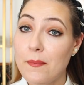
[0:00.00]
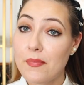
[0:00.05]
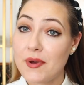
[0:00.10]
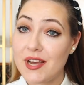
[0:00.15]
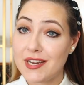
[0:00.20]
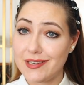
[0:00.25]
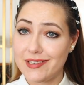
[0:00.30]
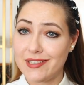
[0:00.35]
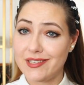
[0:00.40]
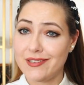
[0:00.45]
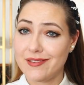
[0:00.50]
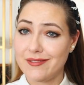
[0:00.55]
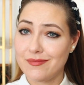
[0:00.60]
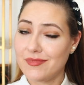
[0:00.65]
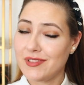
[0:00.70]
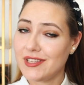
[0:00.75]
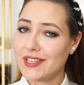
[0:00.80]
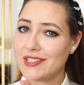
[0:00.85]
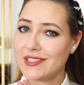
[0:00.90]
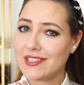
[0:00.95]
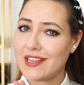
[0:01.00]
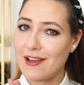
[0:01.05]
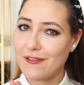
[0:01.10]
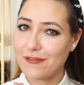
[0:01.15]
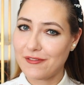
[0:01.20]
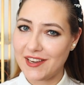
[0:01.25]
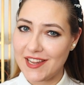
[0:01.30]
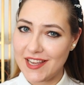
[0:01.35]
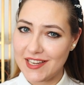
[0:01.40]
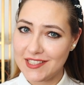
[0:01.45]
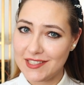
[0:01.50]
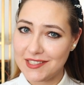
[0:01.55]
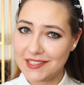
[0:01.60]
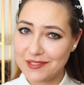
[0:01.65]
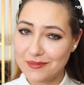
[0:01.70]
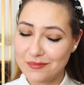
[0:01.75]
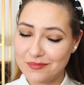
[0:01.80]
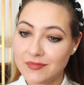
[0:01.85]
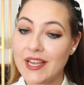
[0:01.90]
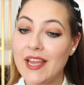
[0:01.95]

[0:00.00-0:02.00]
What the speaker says: But these are flats,